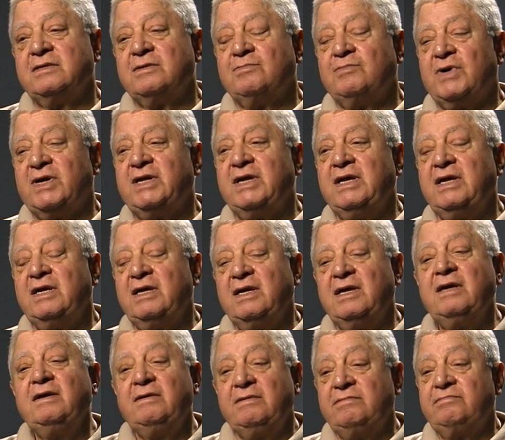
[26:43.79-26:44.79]
But
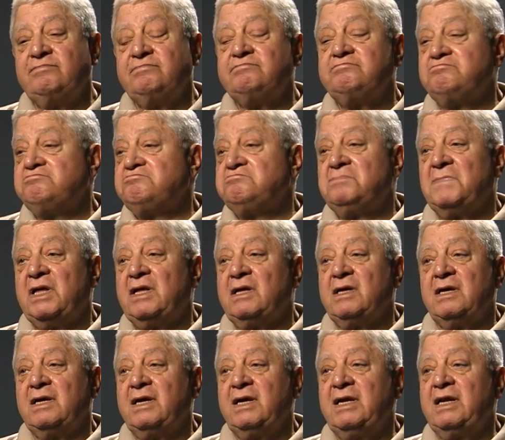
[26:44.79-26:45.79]
he
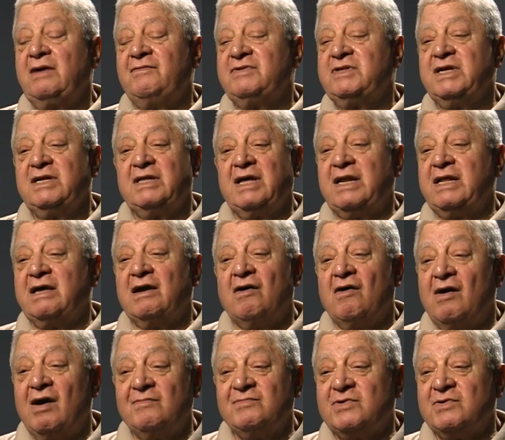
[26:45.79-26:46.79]
never did any
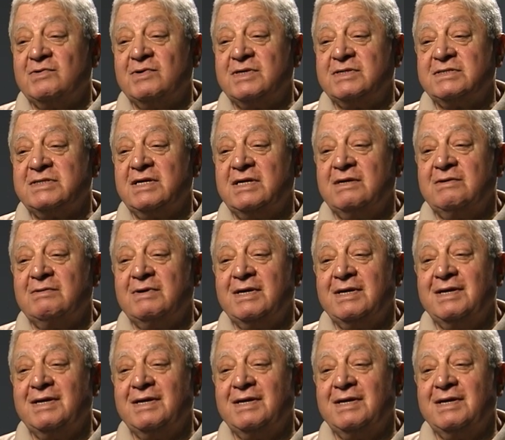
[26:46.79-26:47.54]
harm to us anyway.